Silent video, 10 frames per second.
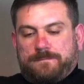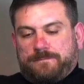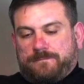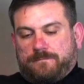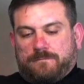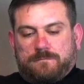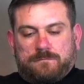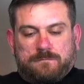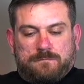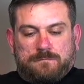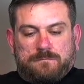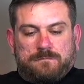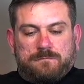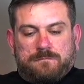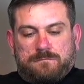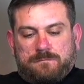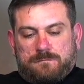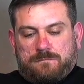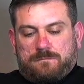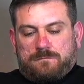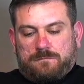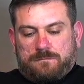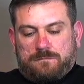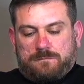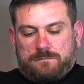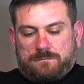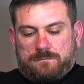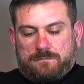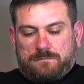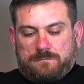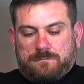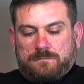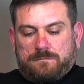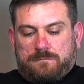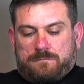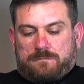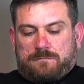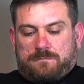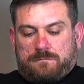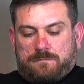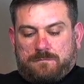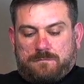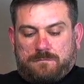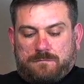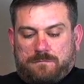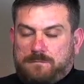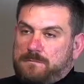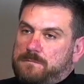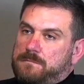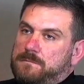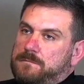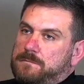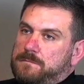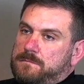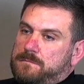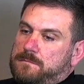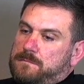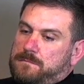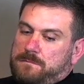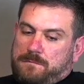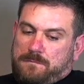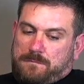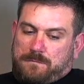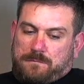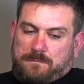[no speech]